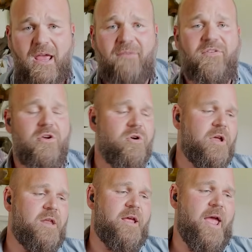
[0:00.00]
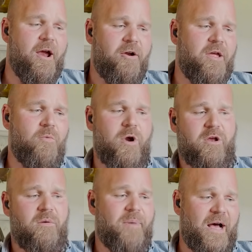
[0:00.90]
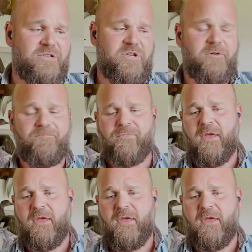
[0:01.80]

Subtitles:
if you are in an area where kielbasa